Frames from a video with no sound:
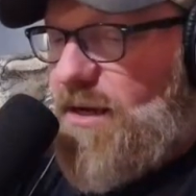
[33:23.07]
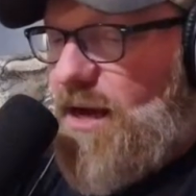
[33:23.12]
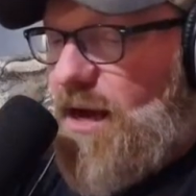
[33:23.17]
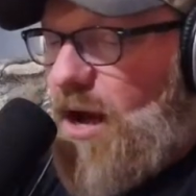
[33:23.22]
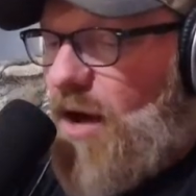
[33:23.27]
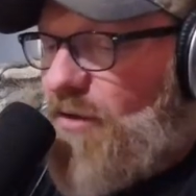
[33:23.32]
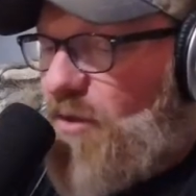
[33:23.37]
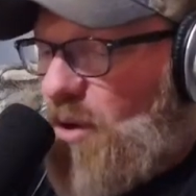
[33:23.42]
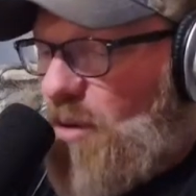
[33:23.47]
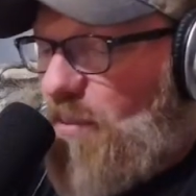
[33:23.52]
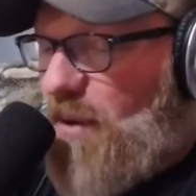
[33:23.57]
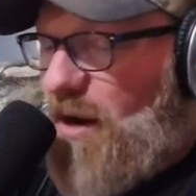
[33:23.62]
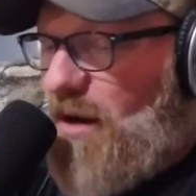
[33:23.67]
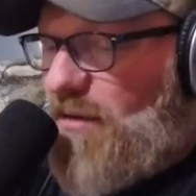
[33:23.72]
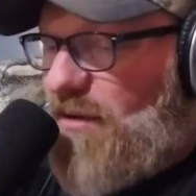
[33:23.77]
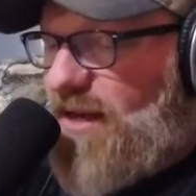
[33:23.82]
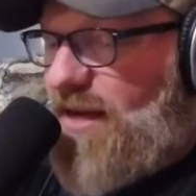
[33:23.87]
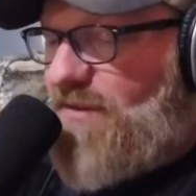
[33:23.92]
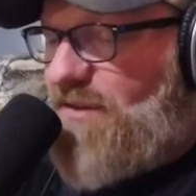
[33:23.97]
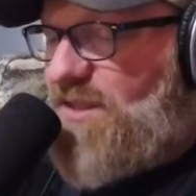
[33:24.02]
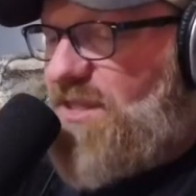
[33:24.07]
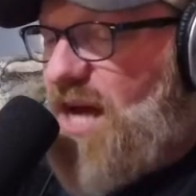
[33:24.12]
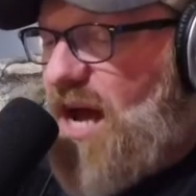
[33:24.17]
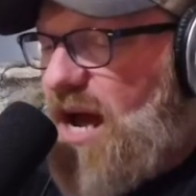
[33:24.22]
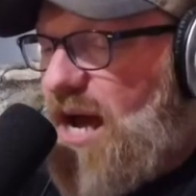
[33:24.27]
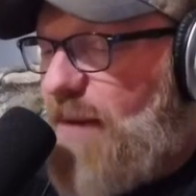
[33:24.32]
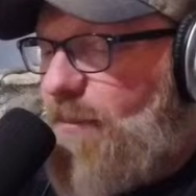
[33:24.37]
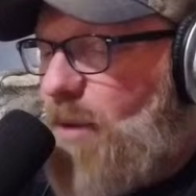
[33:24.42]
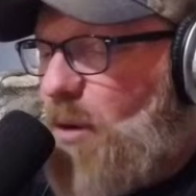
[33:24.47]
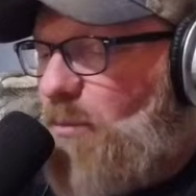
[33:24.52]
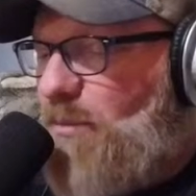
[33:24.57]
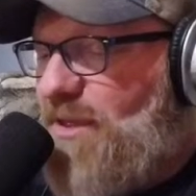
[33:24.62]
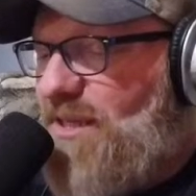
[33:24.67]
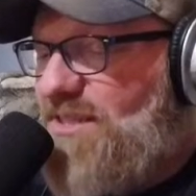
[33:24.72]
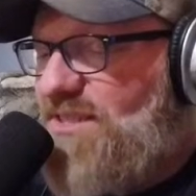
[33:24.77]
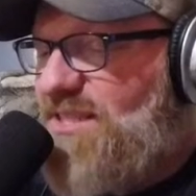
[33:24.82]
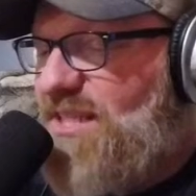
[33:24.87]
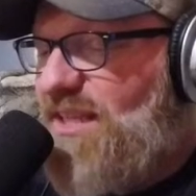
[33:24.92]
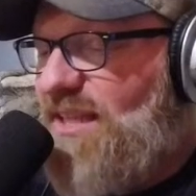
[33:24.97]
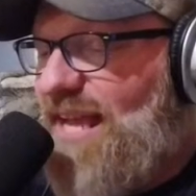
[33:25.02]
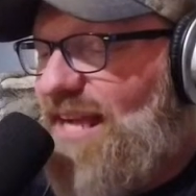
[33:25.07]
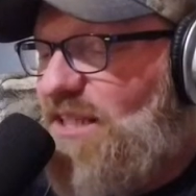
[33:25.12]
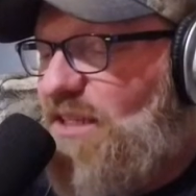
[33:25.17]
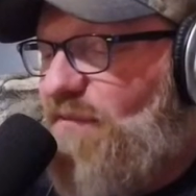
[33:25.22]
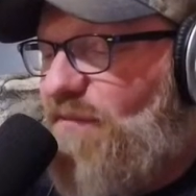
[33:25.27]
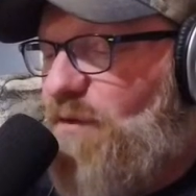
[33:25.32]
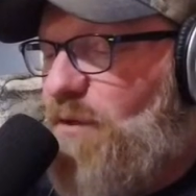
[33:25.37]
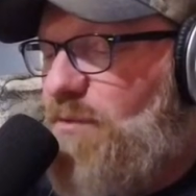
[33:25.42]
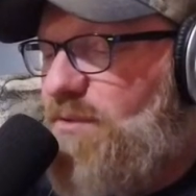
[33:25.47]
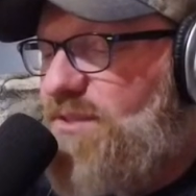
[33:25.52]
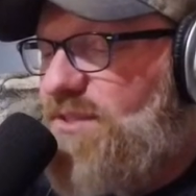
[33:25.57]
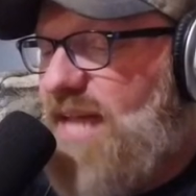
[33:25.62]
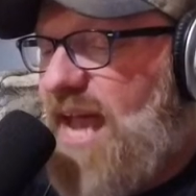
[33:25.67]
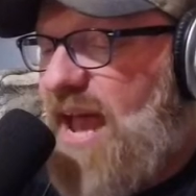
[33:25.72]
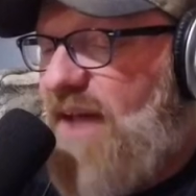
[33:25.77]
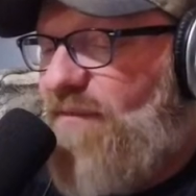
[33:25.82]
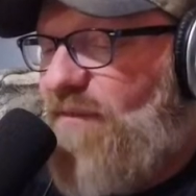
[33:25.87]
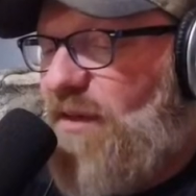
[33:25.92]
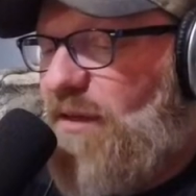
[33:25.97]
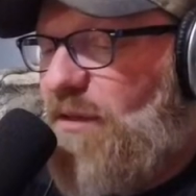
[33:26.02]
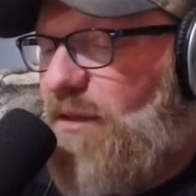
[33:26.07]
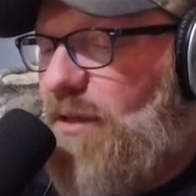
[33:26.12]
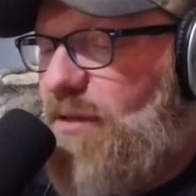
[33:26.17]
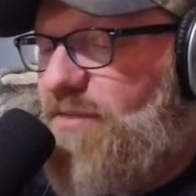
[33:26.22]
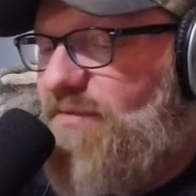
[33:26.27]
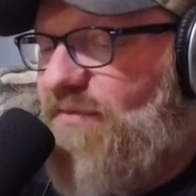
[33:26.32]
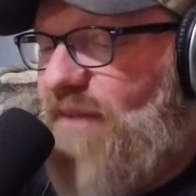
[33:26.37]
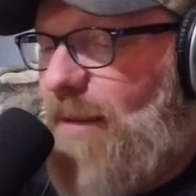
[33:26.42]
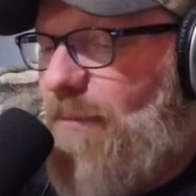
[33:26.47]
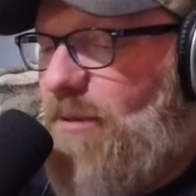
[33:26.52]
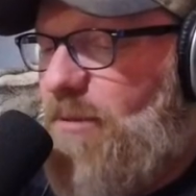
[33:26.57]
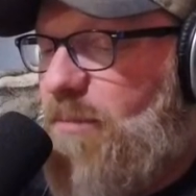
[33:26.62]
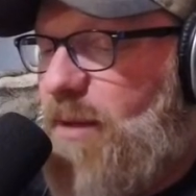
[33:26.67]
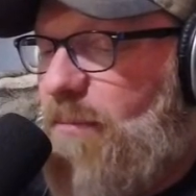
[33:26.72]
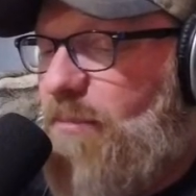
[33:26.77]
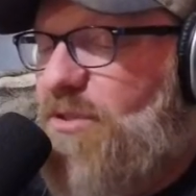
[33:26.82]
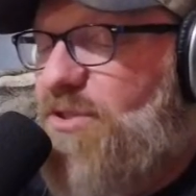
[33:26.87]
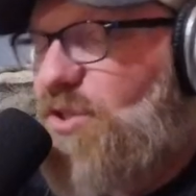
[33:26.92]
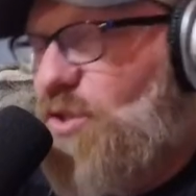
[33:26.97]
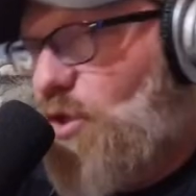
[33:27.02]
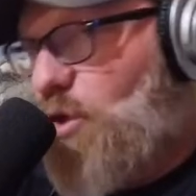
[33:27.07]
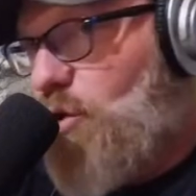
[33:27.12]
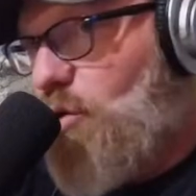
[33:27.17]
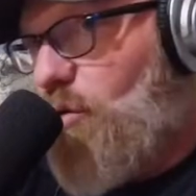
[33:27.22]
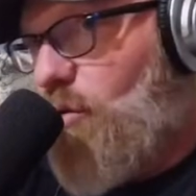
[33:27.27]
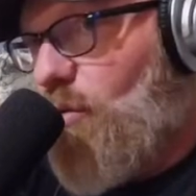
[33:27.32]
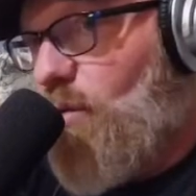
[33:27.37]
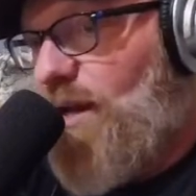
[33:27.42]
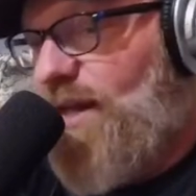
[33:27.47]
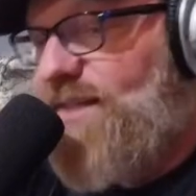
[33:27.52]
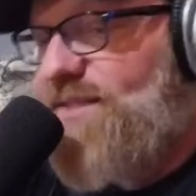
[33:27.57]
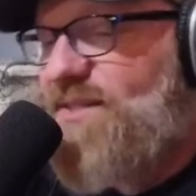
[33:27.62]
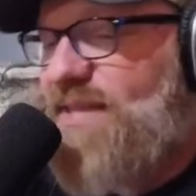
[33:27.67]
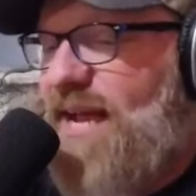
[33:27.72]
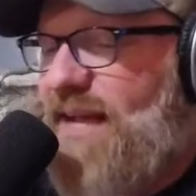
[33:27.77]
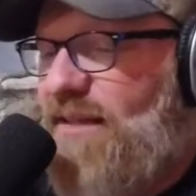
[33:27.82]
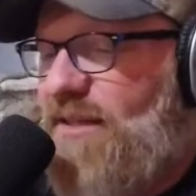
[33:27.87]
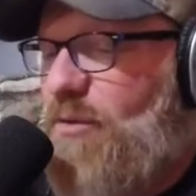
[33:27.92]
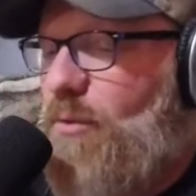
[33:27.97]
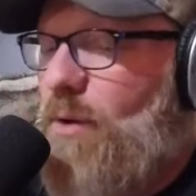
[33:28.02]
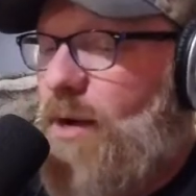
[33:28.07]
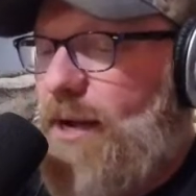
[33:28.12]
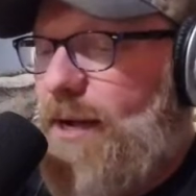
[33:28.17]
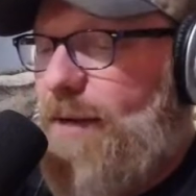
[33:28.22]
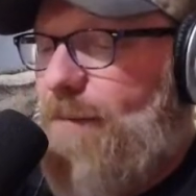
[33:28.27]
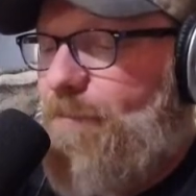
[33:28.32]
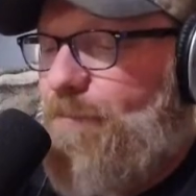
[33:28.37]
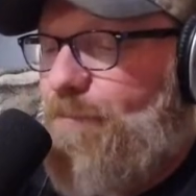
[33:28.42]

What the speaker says: Although apparently at the time, only a select few staff and close family members knew exactly why.